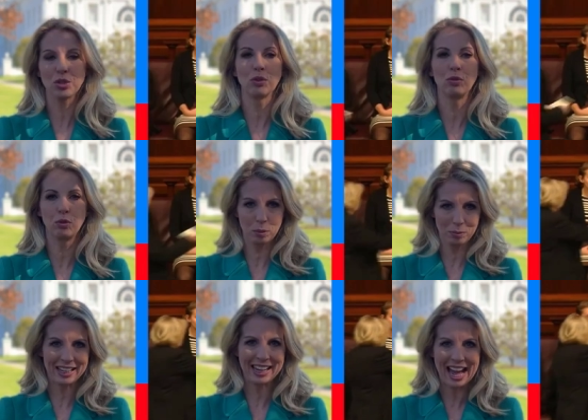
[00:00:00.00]
to
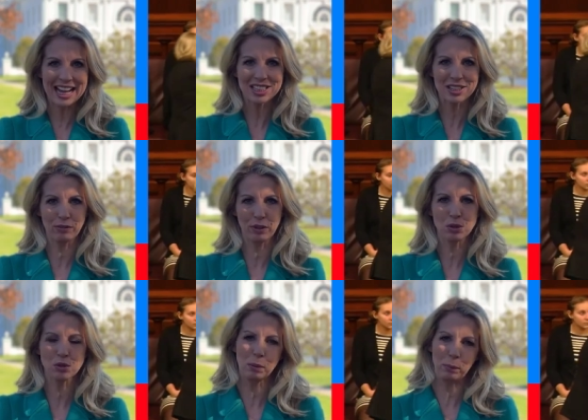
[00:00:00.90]
formally cast their
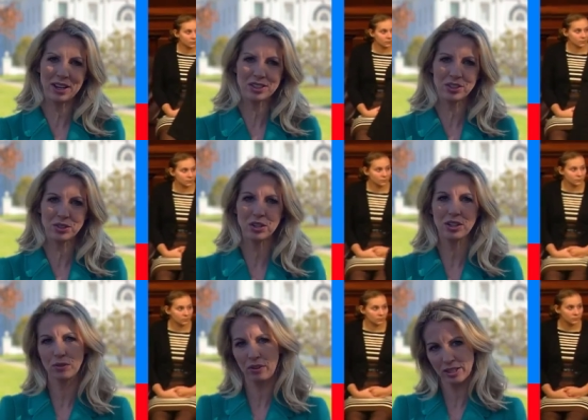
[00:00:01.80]
votes for president
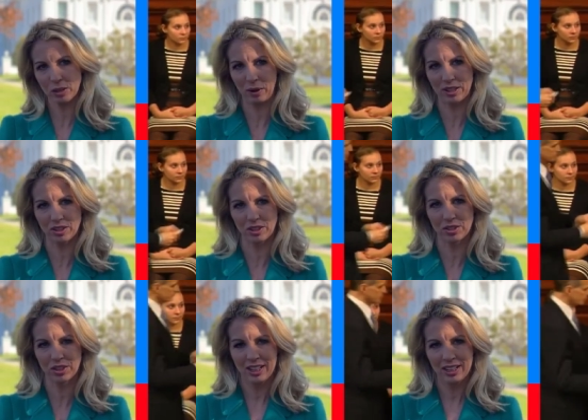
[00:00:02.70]
and vice
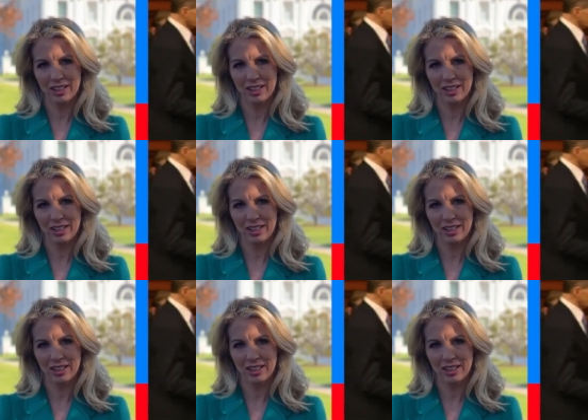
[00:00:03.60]
president.